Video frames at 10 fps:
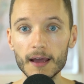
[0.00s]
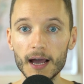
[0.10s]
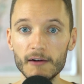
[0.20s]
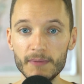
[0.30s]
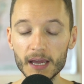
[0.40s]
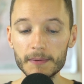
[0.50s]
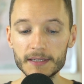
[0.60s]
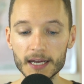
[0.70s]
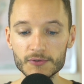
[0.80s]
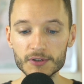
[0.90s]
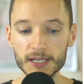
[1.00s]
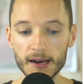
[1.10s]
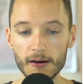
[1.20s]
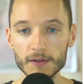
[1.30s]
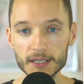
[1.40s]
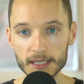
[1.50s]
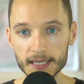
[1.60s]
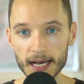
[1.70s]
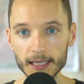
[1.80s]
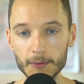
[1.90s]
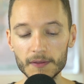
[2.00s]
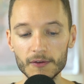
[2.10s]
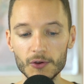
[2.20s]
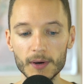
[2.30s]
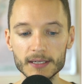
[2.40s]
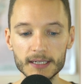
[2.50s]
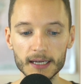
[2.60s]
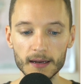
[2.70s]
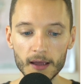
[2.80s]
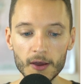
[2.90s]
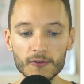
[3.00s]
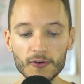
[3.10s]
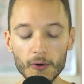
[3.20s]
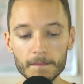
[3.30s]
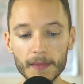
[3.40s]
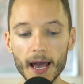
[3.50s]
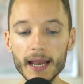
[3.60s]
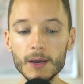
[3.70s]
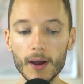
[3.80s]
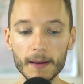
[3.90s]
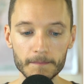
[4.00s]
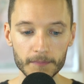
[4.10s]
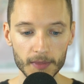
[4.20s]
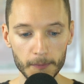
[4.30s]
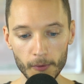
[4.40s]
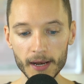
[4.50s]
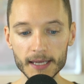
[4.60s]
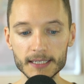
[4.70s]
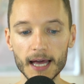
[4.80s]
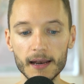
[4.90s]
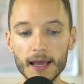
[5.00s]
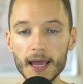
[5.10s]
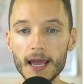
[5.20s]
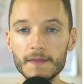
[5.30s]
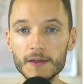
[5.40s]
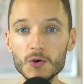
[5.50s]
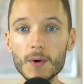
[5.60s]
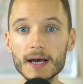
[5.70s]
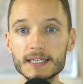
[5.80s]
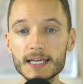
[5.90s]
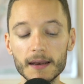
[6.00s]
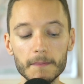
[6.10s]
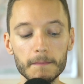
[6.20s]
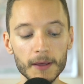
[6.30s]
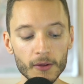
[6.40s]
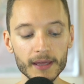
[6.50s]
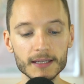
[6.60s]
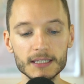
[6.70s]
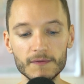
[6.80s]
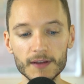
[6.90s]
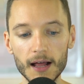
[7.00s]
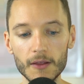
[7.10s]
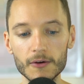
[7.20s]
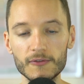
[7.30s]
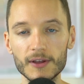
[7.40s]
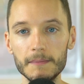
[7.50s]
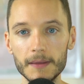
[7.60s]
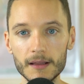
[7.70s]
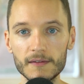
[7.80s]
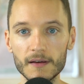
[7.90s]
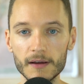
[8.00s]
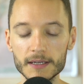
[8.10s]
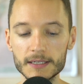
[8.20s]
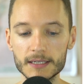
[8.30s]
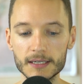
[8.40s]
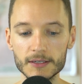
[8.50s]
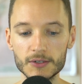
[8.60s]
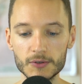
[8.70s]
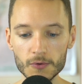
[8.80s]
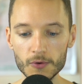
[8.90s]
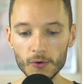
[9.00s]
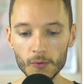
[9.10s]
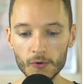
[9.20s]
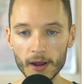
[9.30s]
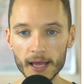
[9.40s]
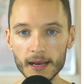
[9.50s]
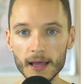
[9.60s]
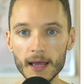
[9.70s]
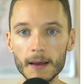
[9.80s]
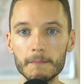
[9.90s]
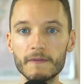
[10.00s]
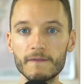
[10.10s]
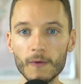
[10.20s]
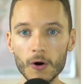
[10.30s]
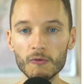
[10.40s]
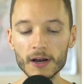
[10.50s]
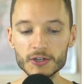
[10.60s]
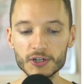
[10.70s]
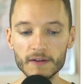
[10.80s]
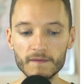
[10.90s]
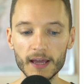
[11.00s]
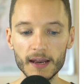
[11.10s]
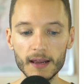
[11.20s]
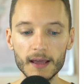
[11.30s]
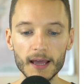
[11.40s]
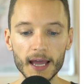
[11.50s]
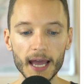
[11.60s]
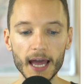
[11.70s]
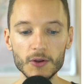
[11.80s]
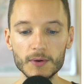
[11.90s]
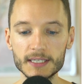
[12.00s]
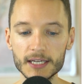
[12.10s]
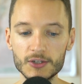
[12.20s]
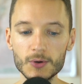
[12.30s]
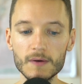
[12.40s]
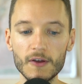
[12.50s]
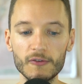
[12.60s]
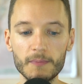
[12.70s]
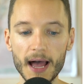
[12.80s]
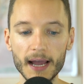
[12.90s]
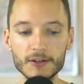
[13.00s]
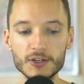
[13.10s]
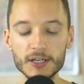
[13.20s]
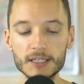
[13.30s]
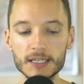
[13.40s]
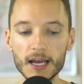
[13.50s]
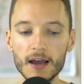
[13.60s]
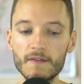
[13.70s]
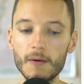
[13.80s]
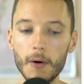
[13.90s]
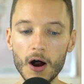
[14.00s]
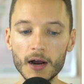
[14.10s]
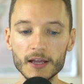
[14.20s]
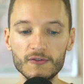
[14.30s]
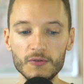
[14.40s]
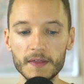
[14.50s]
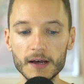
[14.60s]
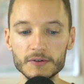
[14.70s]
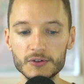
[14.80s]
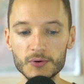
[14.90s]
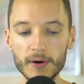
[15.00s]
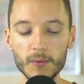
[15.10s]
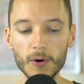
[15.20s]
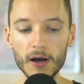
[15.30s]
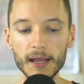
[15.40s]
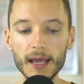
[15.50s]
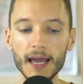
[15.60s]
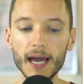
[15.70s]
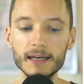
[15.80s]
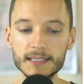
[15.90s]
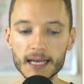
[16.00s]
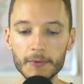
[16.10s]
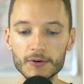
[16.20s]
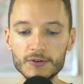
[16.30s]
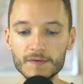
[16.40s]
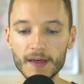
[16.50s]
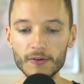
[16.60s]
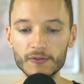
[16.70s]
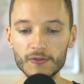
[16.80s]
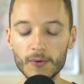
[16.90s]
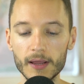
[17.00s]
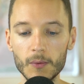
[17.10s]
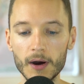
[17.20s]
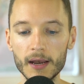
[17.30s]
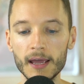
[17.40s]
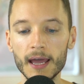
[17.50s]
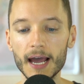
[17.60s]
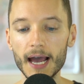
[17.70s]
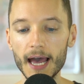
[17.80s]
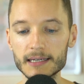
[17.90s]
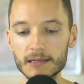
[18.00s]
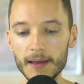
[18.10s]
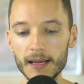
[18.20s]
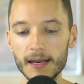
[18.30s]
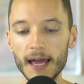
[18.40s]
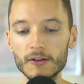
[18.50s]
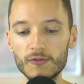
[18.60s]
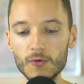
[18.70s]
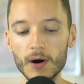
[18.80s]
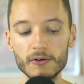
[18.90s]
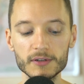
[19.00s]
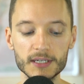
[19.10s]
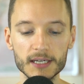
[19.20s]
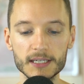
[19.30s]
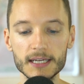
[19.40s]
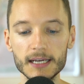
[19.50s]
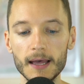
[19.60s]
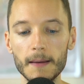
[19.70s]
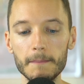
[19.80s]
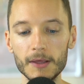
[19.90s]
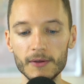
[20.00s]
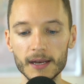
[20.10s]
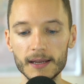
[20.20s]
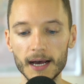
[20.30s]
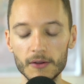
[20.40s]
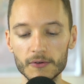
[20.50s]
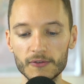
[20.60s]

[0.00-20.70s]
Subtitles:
of being a potential scenario, this is exactly what the U.S. did. So anyway, the point is that the U.S. sent billions of dollars in military assistance to Ukraine before Russia invaded. And you can see two of those packages from August 2021 and December 2021, estimated at $260 million.